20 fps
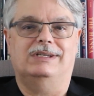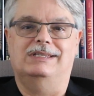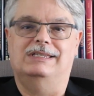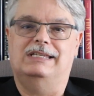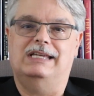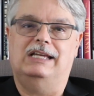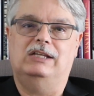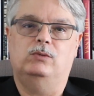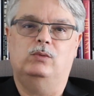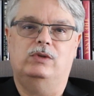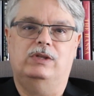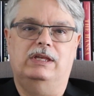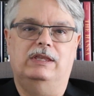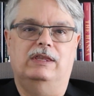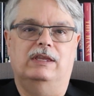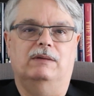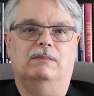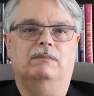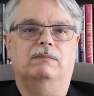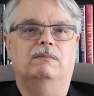contained
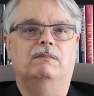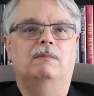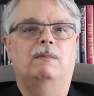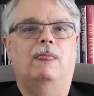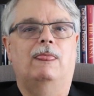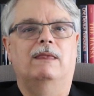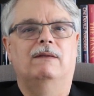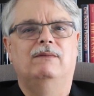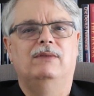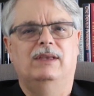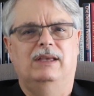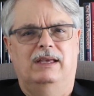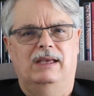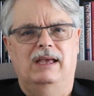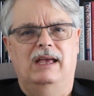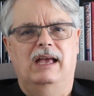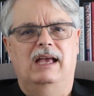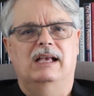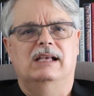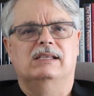within them.
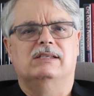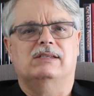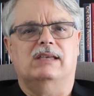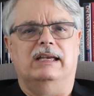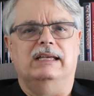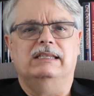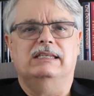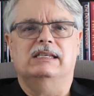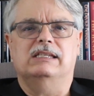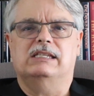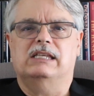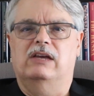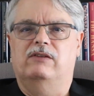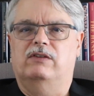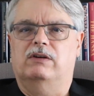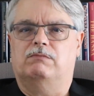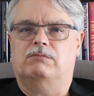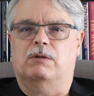Scientists have a